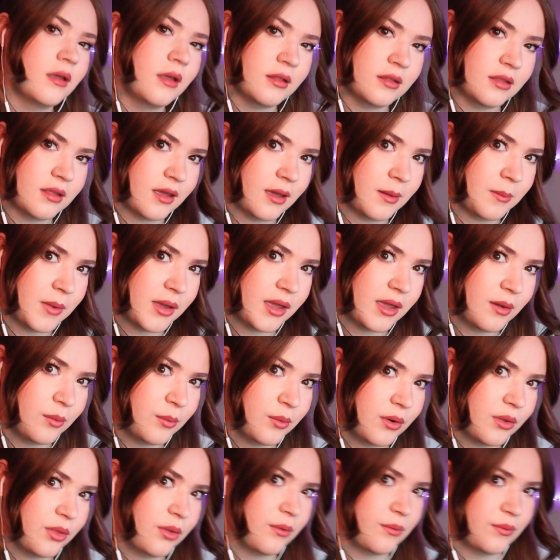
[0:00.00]
I think I might get
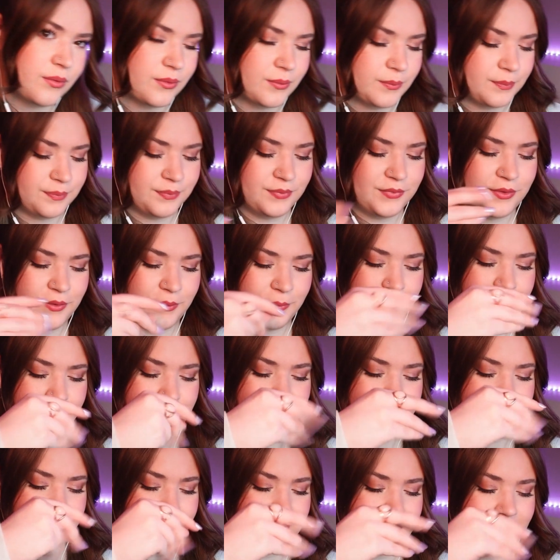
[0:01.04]
one of those. So,
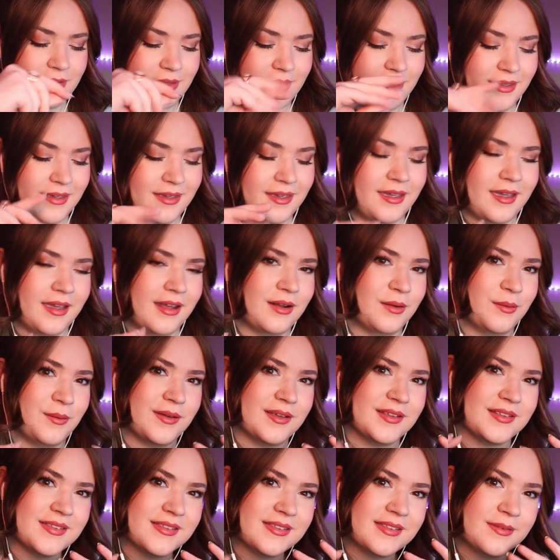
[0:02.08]

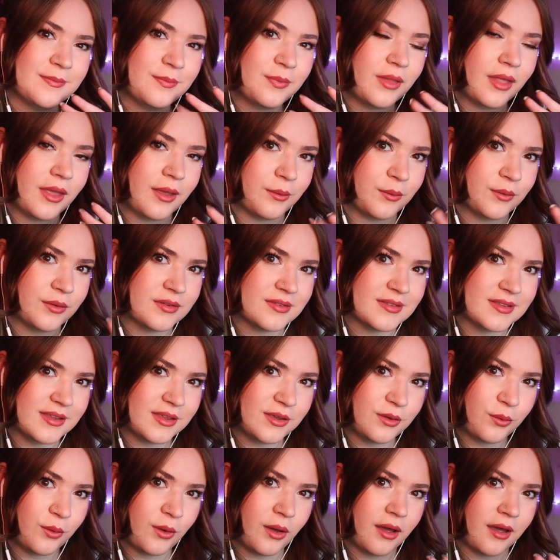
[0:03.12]
anyways, I will
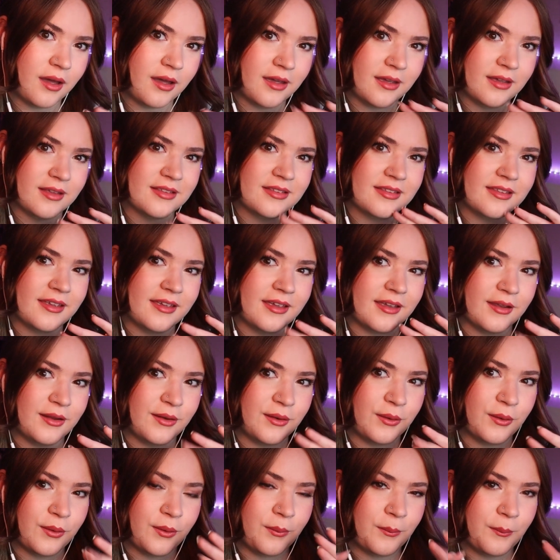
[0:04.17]
see you guys
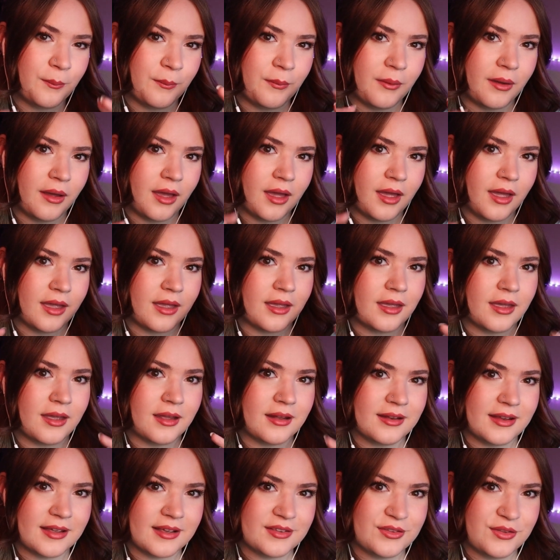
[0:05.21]
in
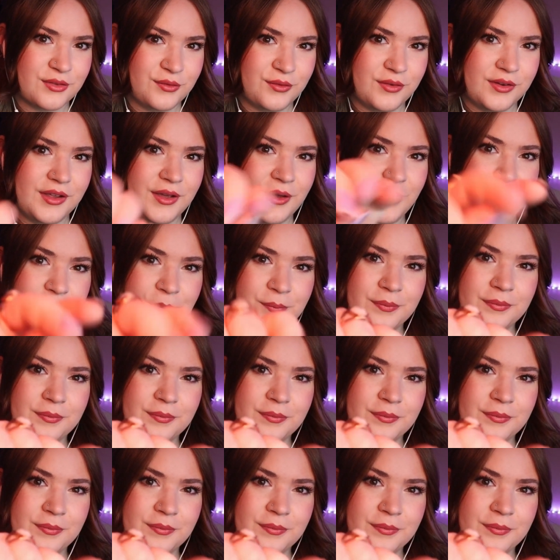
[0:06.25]
my next video.